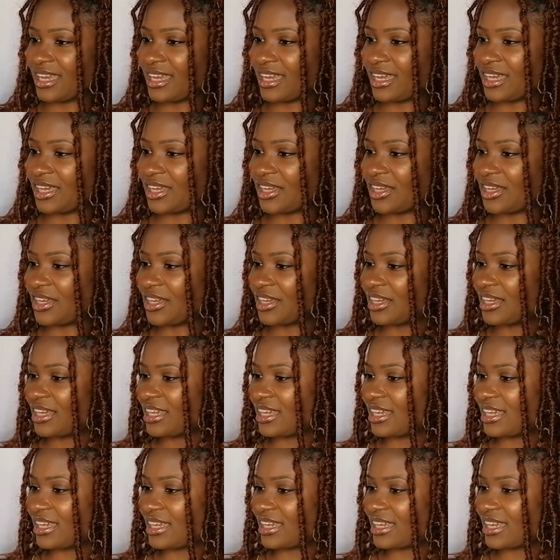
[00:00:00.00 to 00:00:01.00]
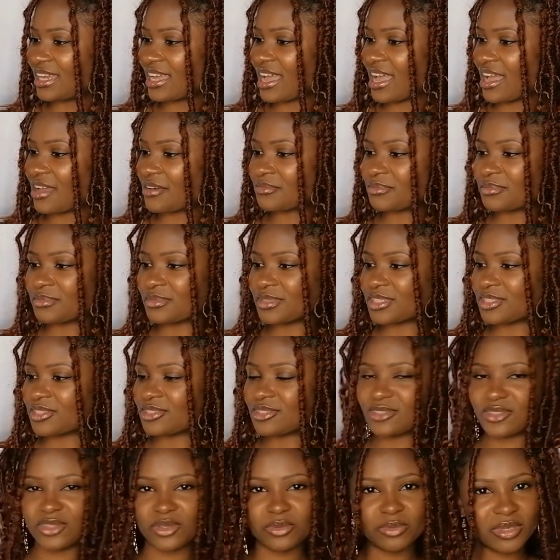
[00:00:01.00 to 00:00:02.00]
I'm
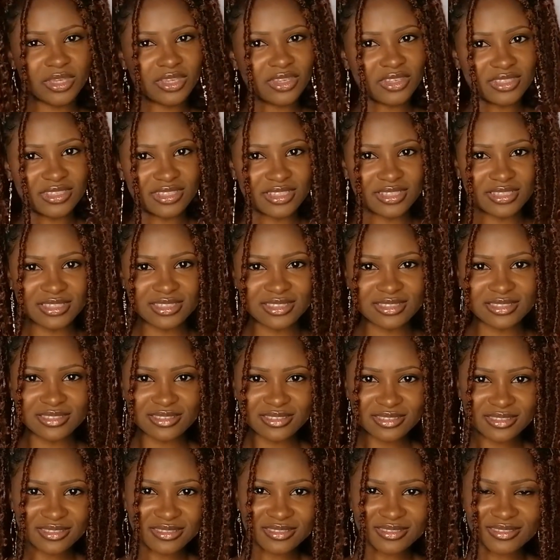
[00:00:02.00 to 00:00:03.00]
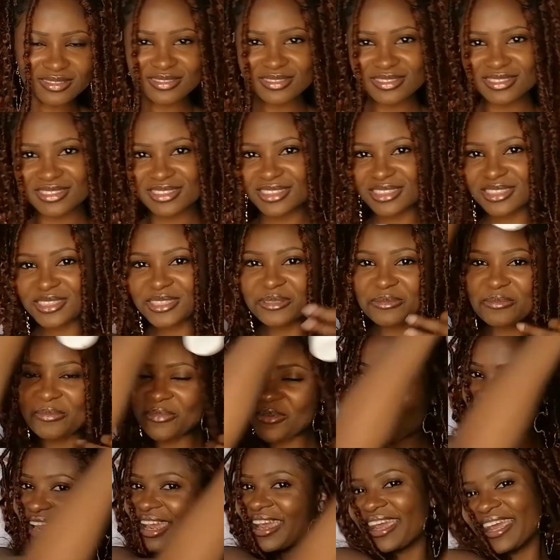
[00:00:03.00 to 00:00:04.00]
assuming you just
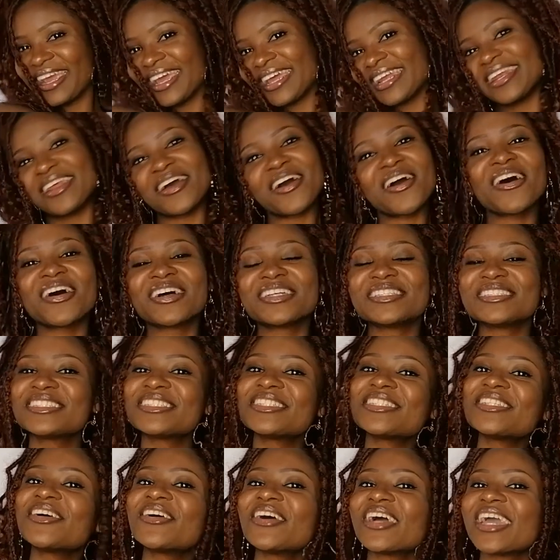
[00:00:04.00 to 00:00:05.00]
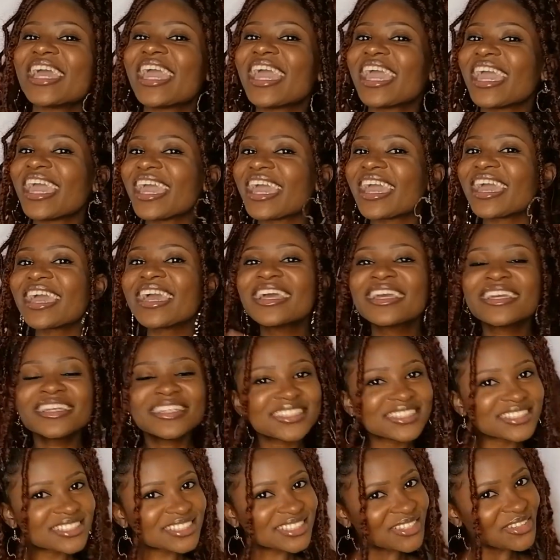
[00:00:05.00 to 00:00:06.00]
spray it onto your hair.
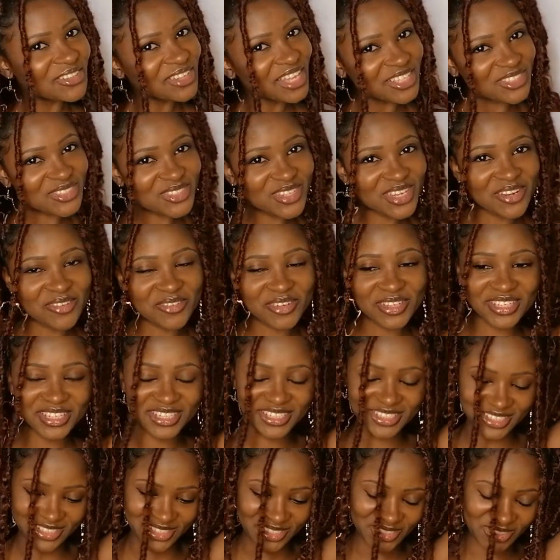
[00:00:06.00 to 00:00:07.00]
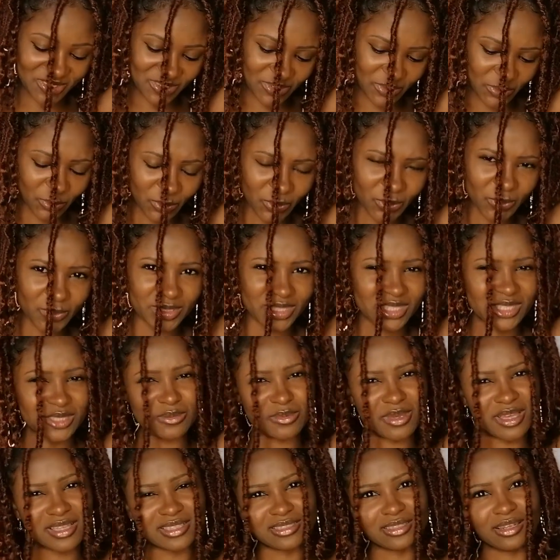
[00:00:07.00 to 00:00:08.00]
So that's what I'm gonna do. Ooh, it
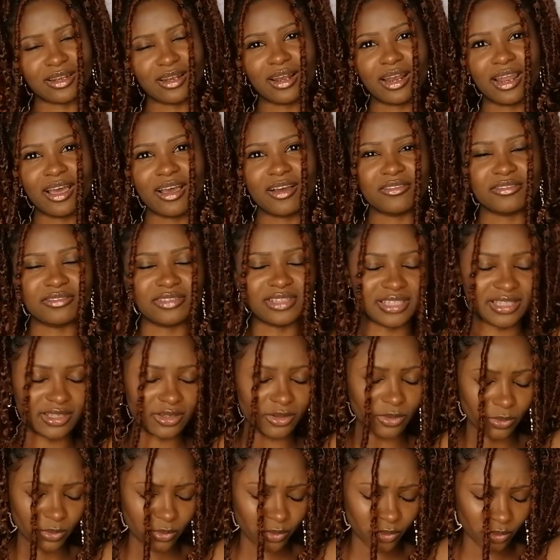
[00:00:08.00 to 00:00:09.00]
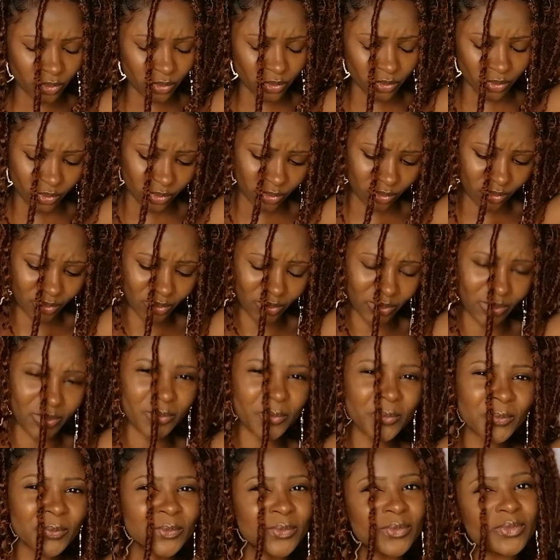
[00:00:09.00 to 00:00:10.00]
smells lovely. Ooh.
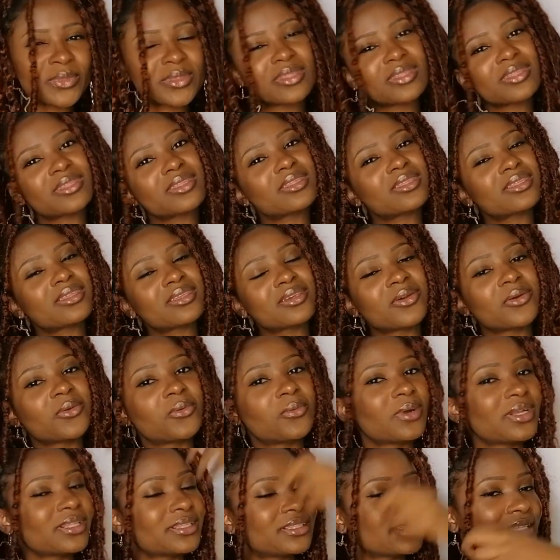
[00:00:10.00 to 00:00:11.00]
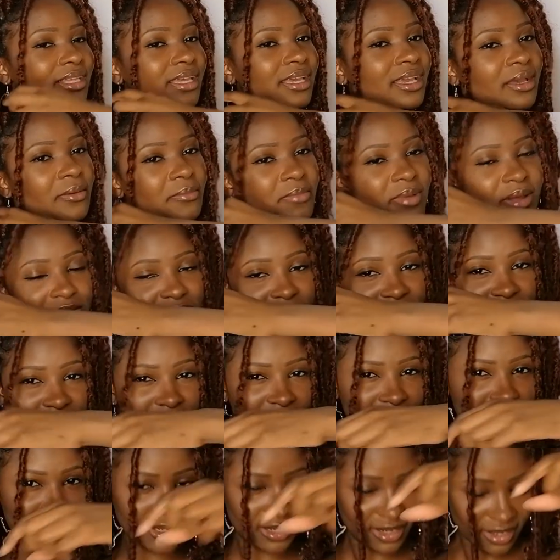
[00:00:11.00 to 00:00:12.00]
One thing about
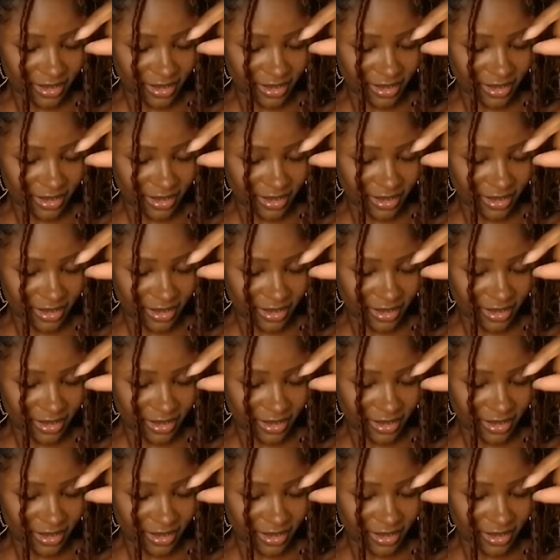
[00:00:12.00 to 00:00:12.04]
Dark and